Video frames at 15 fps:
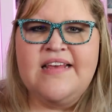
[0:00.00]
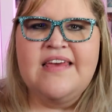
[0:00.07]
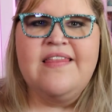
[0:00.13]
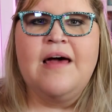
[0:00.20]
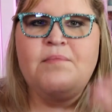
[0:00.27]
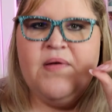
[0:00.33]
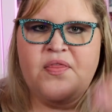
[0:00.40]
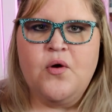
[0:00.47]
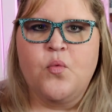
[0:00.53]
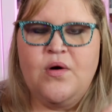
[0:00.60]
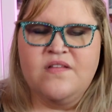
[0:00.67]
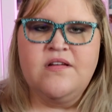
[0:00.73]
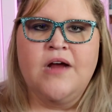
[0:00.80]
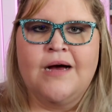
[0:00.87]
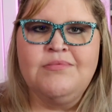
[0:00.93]
say that, but there
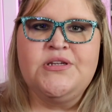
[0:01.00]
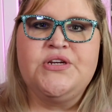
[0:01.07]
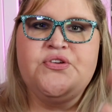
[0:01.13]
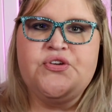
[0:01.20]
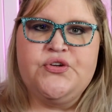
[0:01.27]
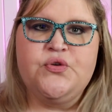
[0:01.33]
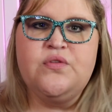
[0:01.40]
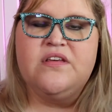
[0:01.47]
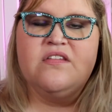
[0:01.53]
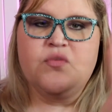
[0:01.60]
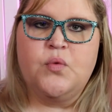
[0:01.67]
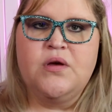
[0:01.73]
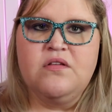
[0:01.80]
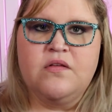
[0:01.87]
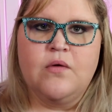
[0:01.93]
was an option to do this
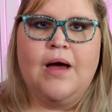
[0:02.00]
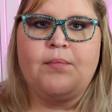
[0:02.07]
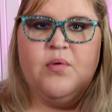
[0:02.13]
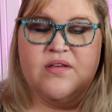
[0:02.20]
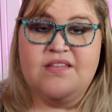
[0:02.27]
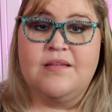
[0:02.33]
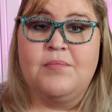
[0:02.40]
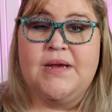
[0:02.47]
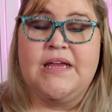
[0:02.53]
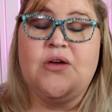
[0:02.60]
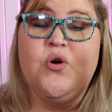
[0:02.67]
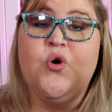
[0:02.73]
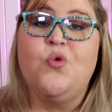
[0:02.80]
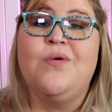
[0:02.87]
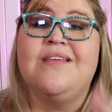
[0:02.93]
quilt swap with
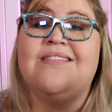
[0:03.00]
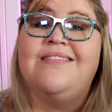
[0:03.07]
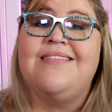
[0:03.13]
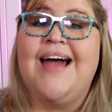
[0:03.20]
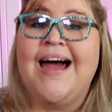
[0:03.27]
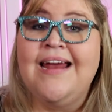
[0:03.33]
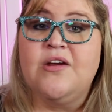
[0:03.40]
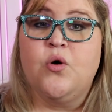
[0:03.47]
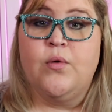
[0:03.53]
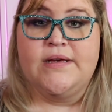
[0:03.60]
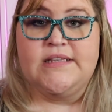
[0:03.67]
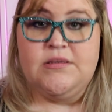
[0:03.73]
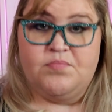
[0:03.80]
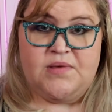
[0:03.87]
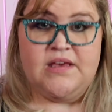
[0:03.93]
somebody who was not
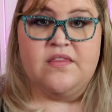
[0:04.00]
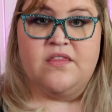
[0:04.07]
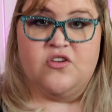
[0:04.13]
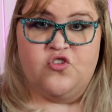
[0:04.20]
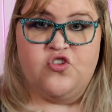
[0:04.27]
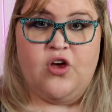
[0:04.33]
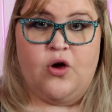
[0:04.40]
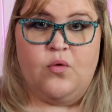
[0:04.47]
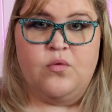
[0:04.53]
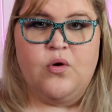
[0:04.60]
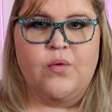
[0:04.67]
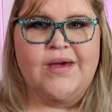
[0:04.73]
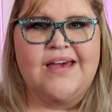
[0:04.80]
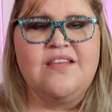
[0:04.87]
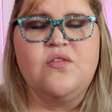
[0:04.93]
going to be at the show,
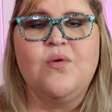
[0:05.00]
okay?